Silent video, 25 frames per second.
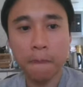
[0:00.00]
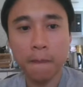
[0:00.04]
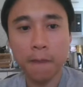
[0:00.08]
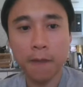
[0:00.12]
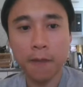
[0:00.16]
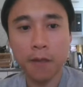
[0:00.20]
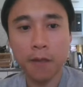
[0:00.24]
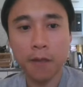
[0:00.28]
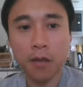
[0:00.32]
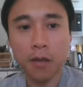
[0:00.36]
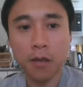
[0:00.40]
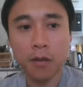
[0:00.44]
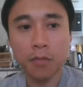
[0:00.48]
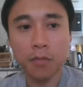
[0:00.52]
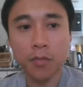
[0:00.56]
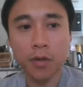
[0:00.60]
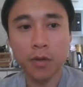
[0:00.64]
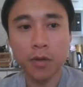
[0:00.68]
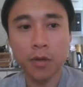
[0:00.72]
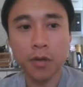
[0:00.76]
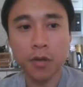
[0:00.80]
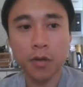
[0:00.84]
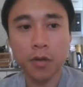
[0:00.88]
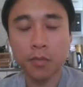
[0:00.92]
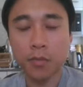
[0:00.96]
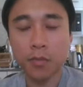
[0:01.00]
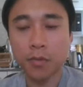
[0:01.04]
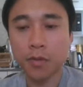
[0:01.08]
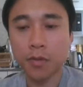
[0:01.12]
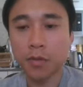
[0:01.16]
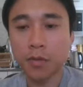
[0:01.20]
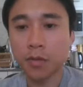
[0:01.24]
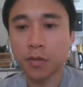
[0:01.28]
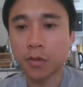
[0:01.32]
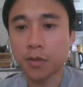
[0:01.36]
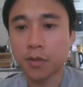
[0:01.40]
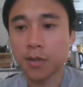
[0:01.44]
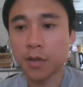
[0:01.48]
And we are. It's
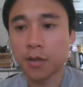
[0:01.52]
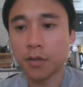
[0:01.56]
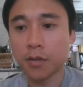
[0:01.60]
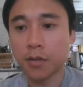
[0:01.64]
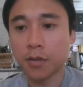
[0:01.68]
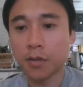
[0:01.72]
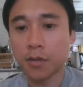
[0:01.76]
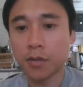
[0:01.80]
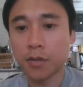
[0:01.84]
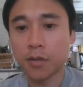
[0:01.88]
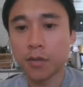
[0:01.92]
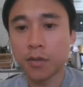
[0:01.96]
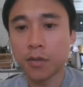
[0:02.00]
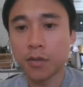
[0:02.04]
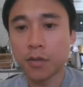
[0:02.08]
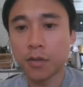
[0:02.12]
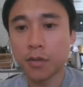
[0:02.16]
got 10-9 suited.